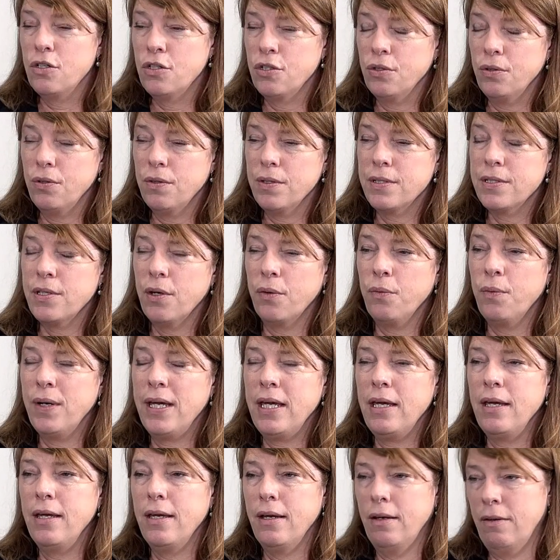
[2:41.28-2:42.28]
Sure. So
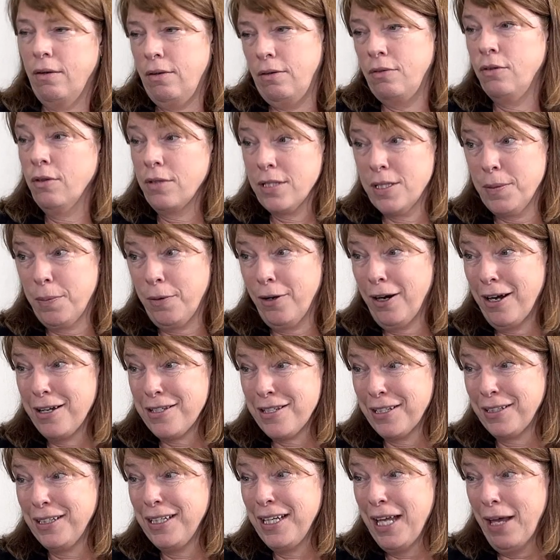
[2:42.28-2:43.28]
we, not
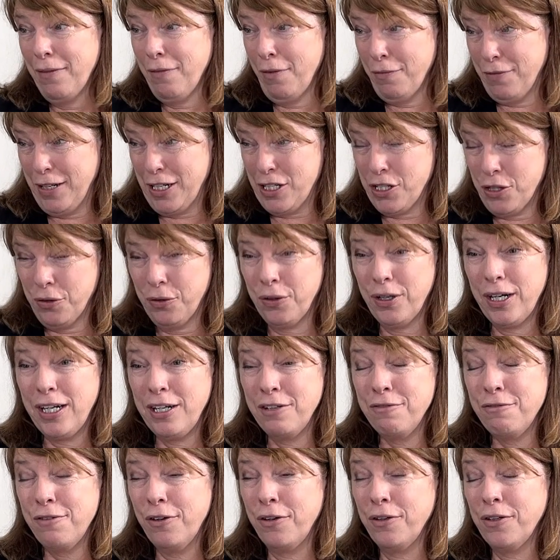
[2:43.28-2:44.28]
surprisingly, have a
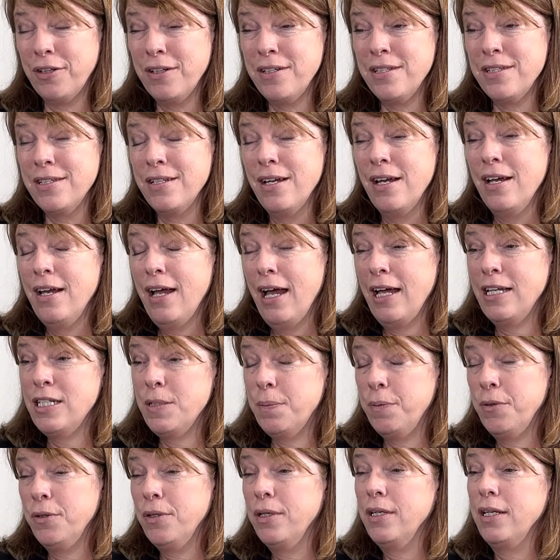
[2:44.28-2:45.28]
Victorian focus. And
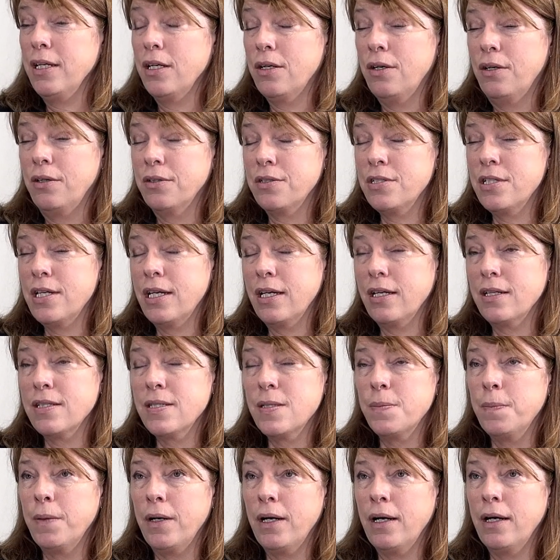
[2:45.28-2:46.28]
to put it in
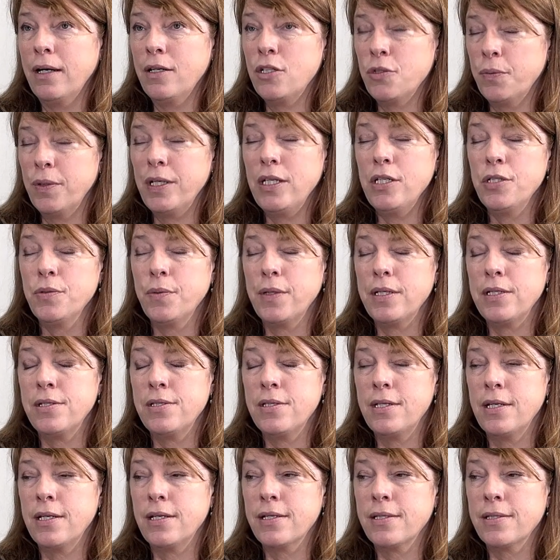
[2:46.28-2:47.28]
context, by
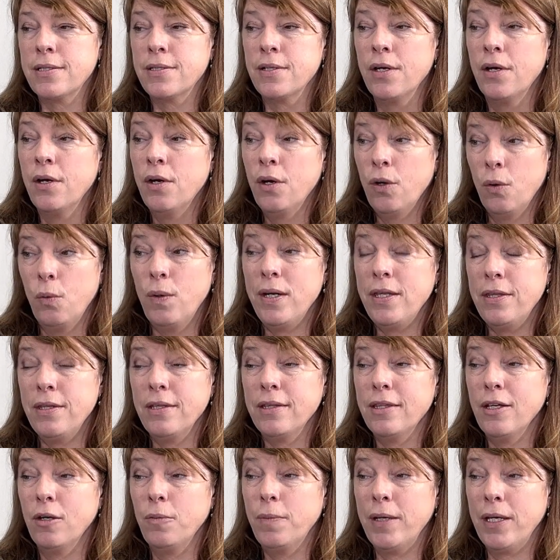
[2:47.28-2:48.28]
2026, we
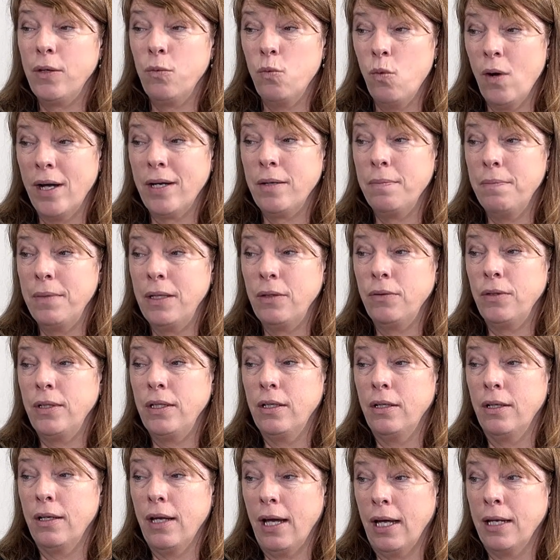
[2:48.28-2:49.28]
think there'll be 1
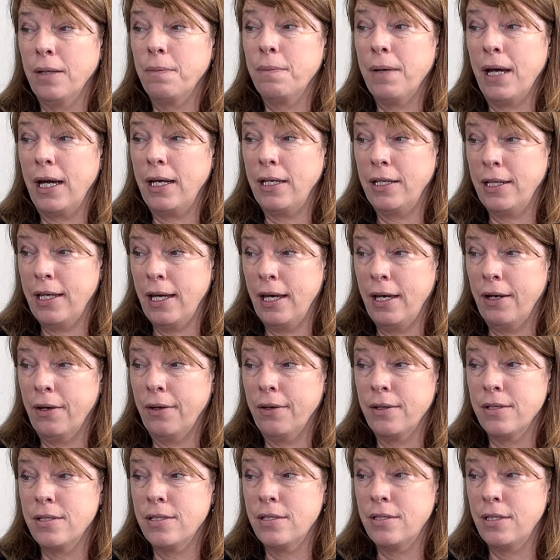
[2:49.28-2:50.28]
million unpaid
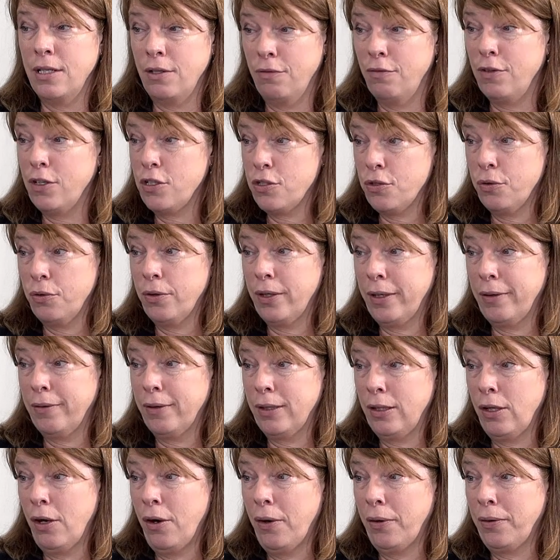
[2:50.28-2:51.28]
carers in
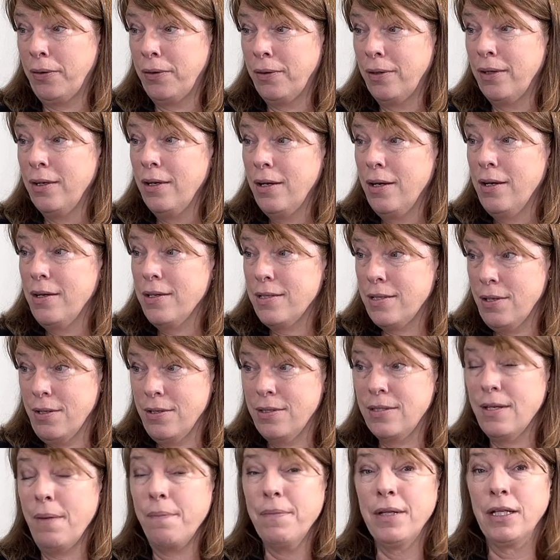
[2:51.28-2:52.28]
Victoria alone. Wow. So
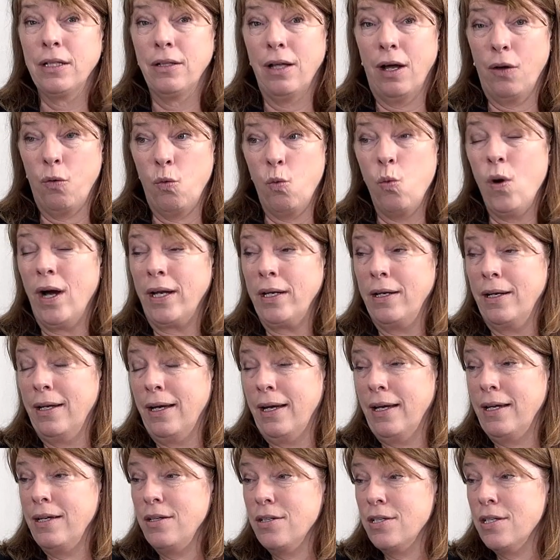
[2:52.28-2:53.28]
something like 1 in
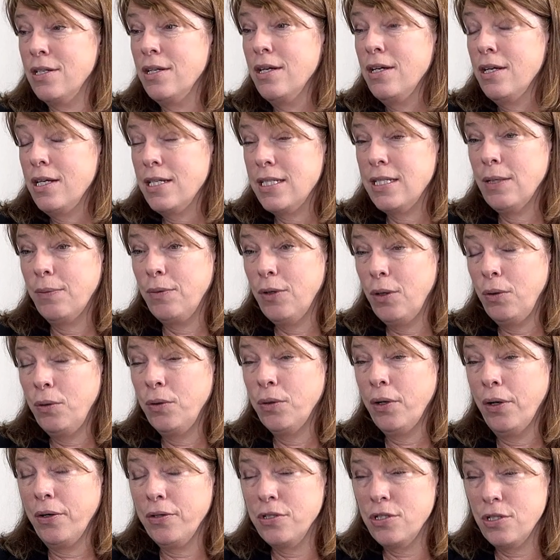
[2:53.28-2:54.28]
8. So we're
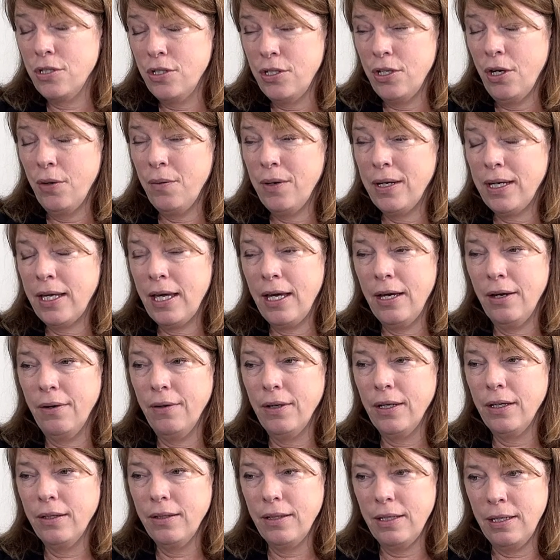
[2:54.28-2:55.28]
all going to know a
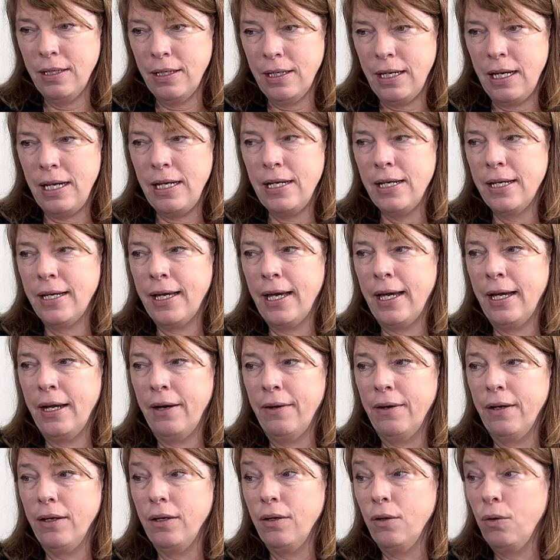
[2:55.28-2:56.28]
carer, need a
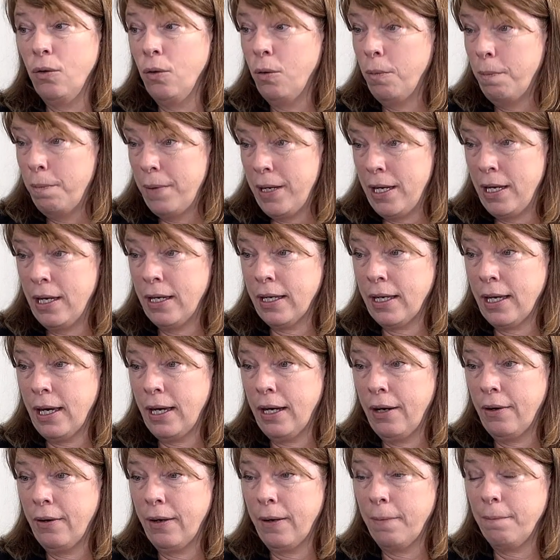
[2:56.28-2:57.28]
carer or be a
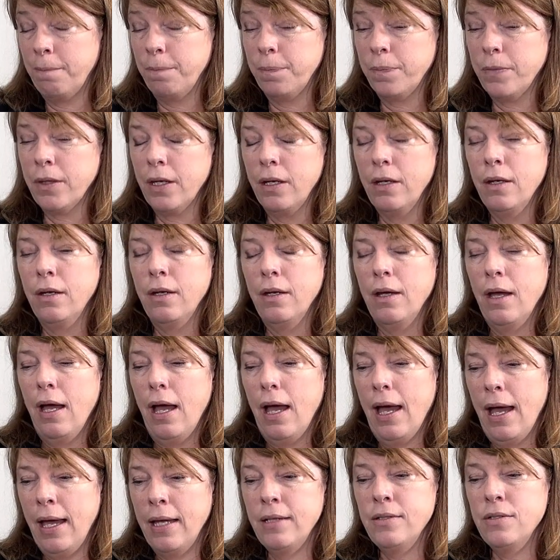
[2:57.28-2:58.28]
carer.
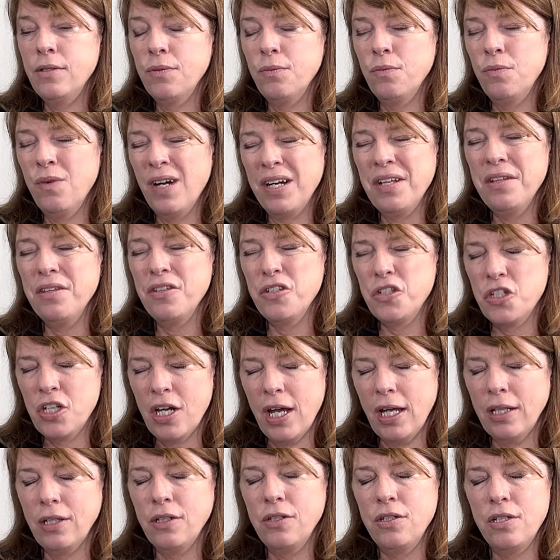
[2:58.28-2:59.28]
And one of the
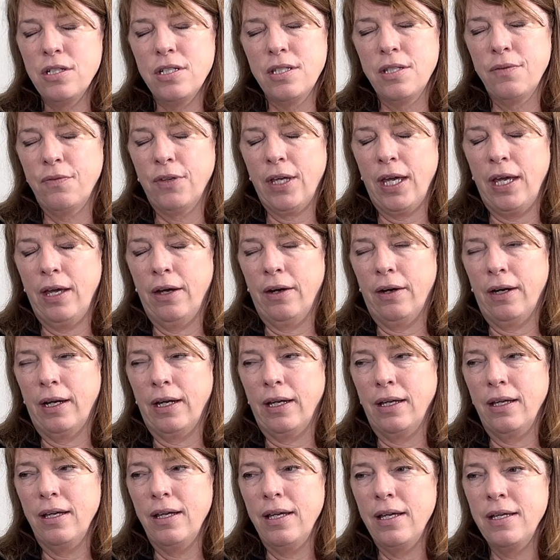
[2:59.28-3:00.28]
challenges of
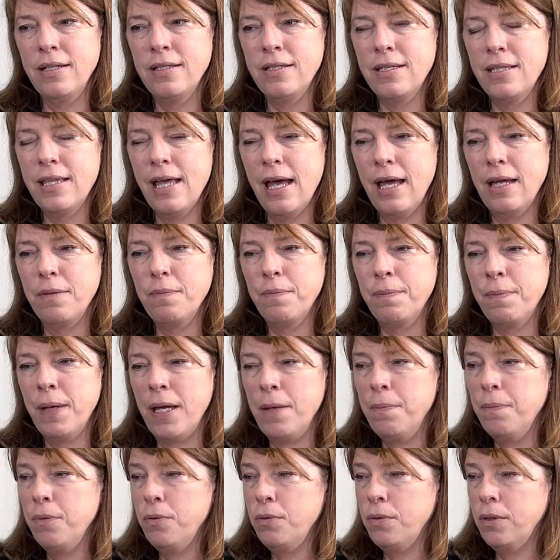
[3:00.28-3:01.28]
caring is that
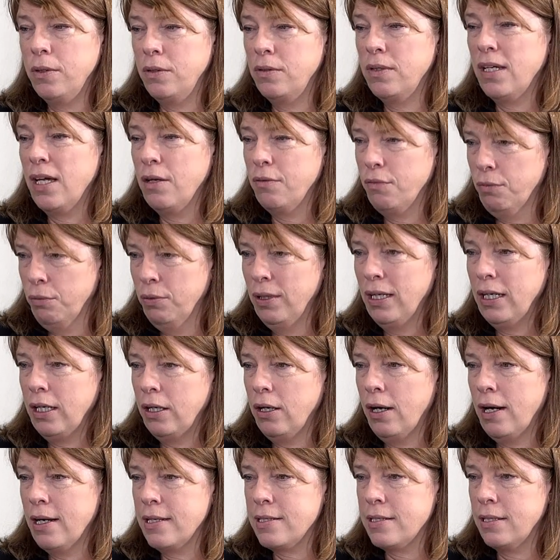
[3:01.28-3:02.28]
people can get
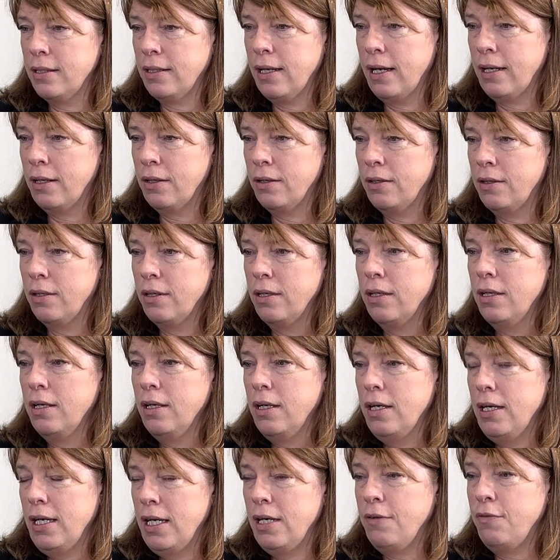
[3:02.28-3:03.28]
really isolated
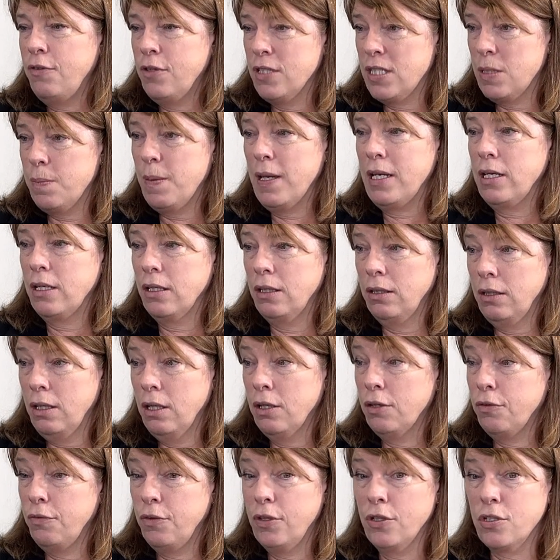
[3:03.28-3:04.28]
if you're spending a
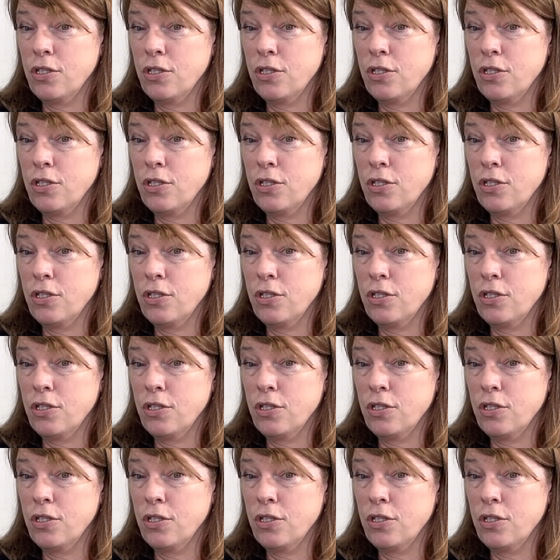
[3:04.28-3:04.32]
lot of